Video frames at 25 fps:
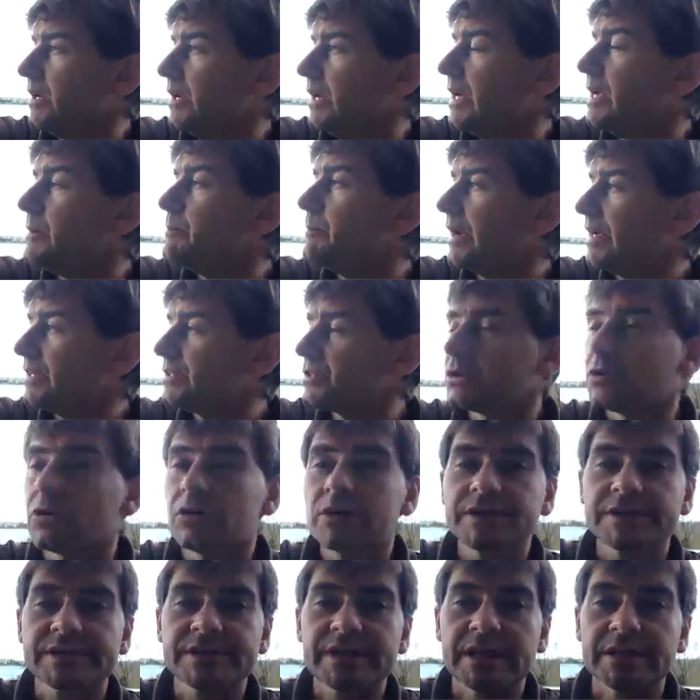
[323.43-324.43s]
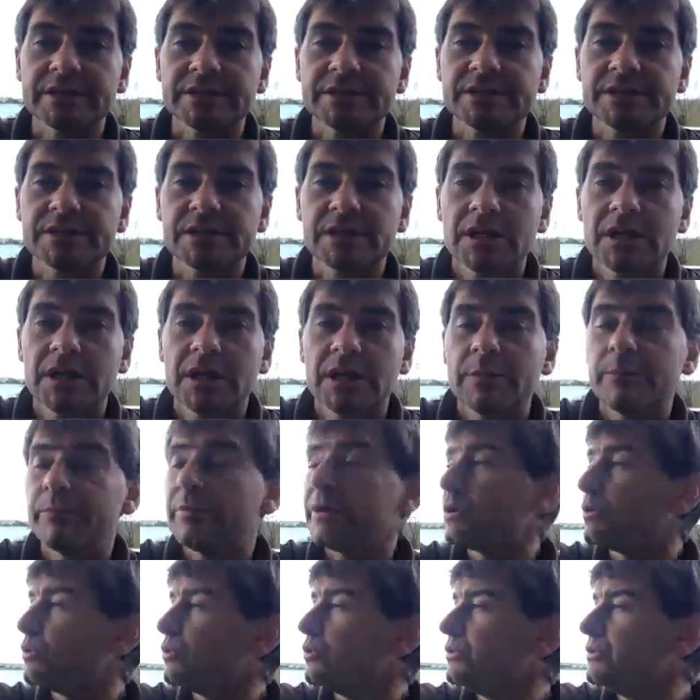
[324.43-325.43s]
It makes a lot of sense
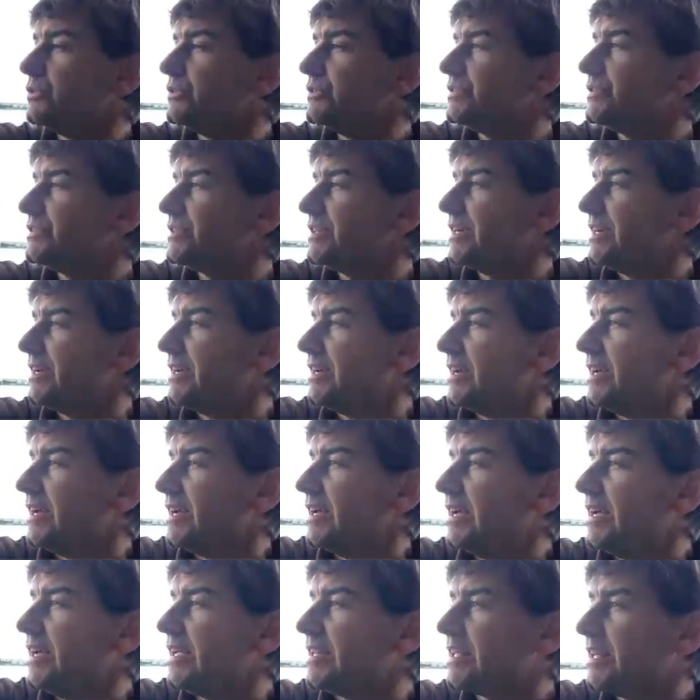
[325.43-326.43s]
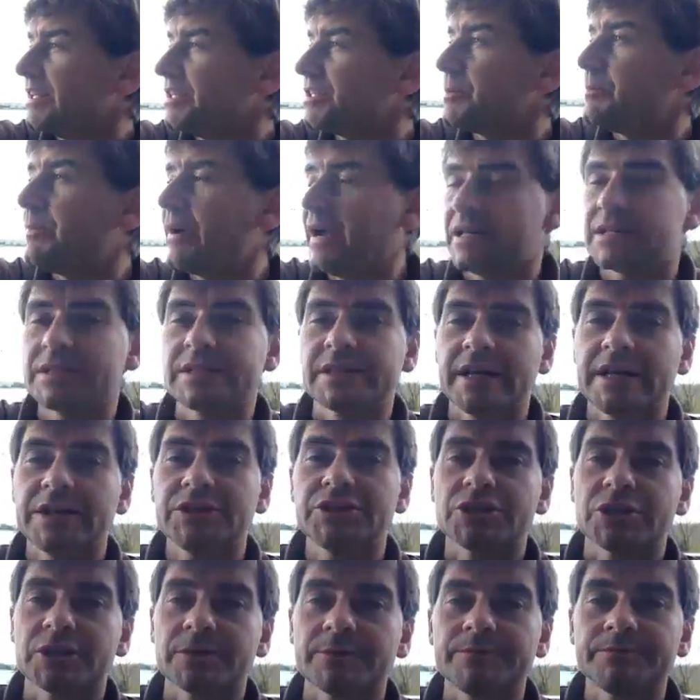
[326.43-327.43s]
because it gets you back to
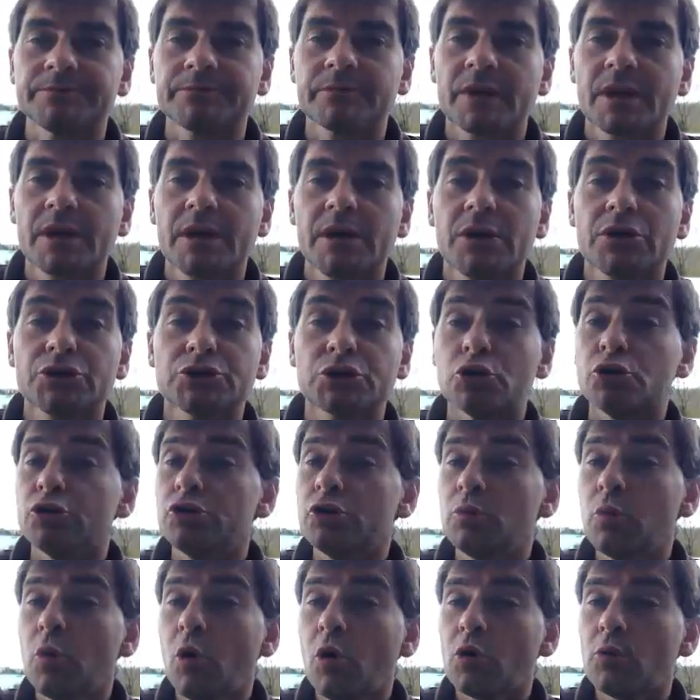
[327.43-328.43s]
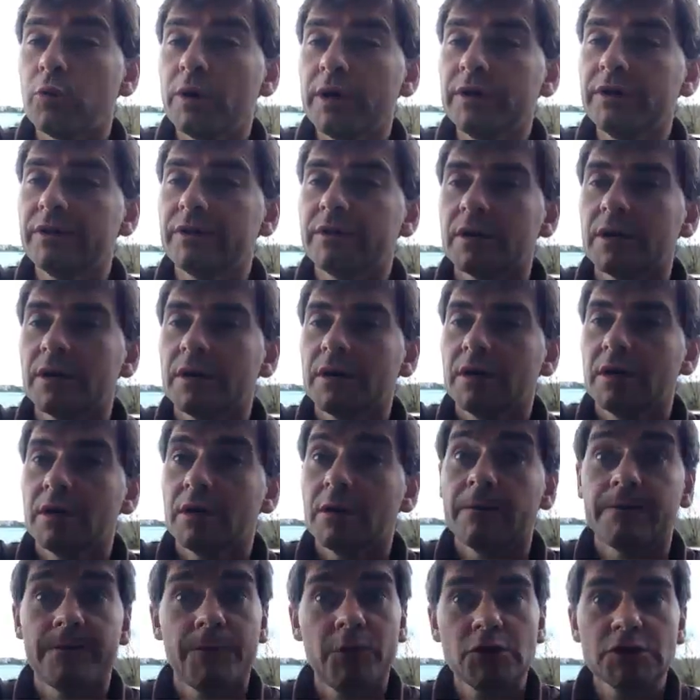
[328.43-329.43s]
nature. So who to walk with?
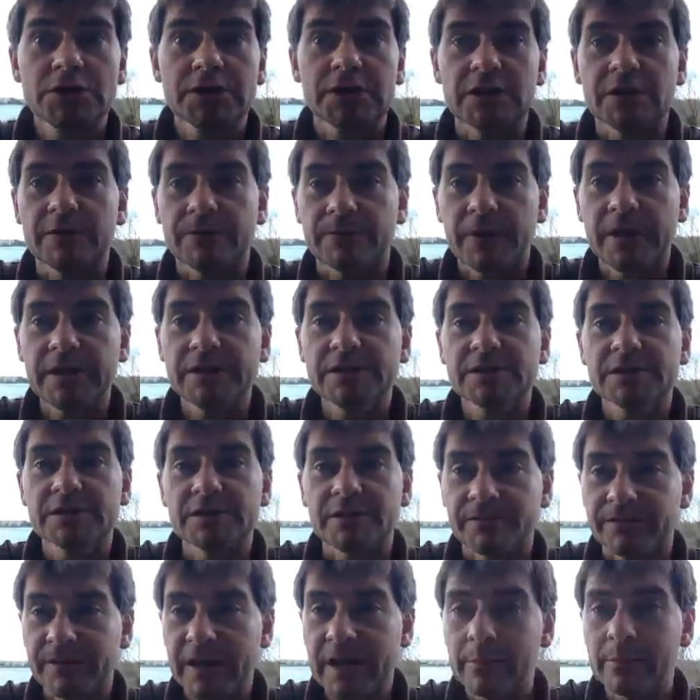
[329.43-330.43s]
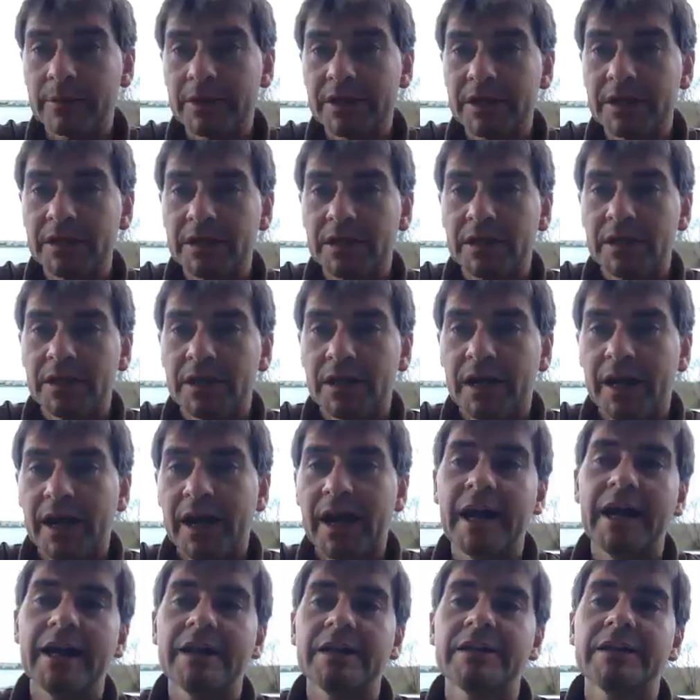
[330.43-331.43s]
Firstly, your friends, your family,
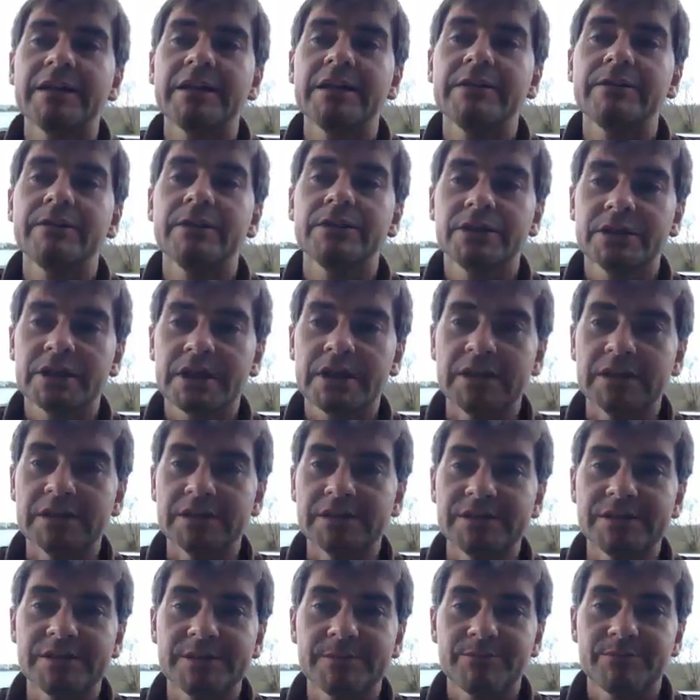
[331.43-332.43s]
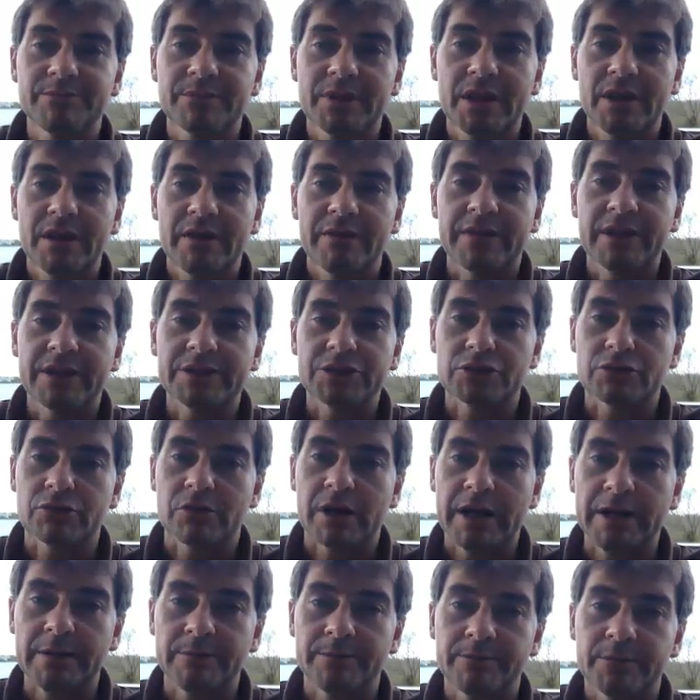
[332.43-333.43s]
and even your kids. That's
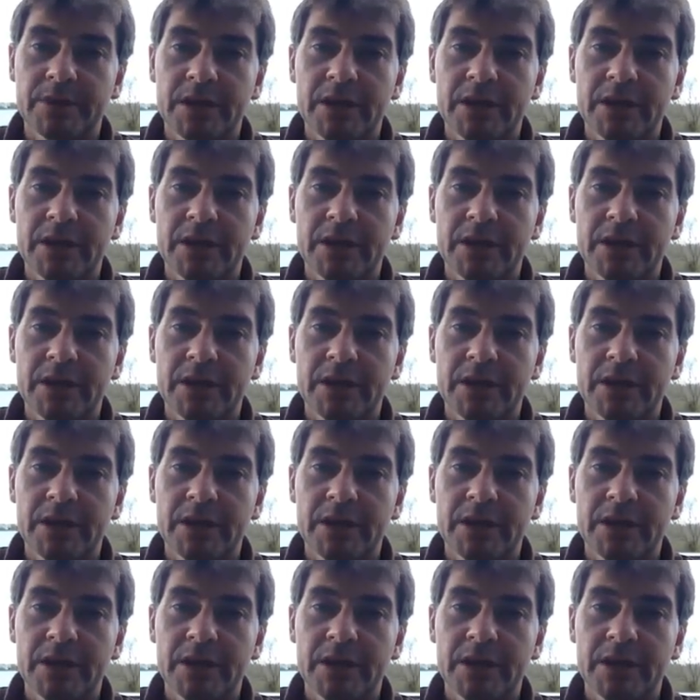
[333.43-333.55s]
great.